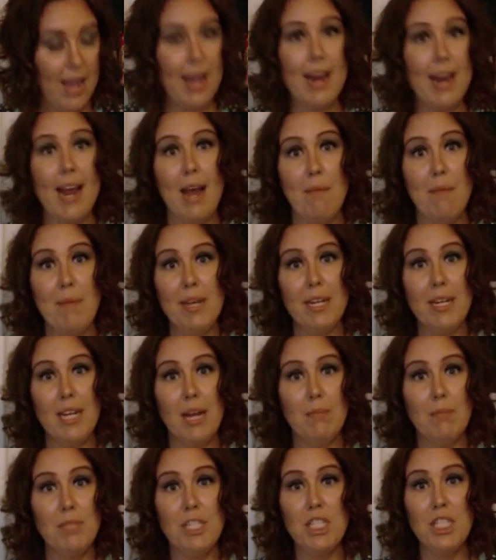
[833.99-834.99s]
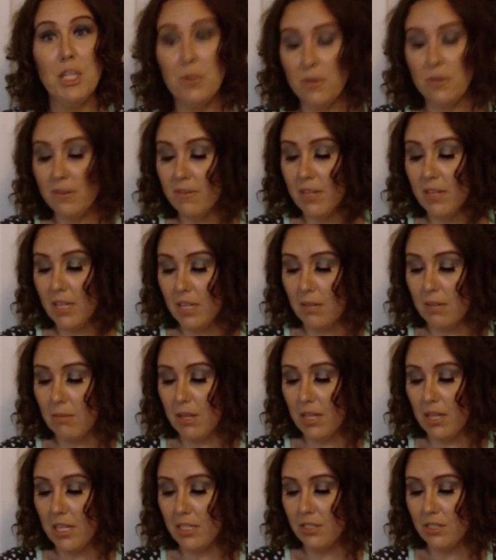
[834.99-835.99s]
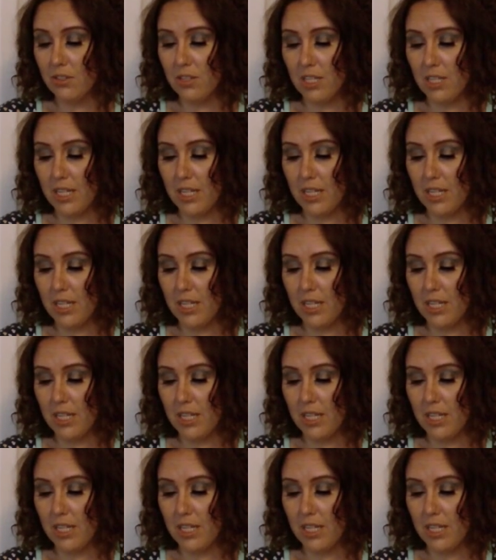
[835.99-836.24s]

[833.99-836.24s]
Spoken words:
And I picked up 2 of them, and these are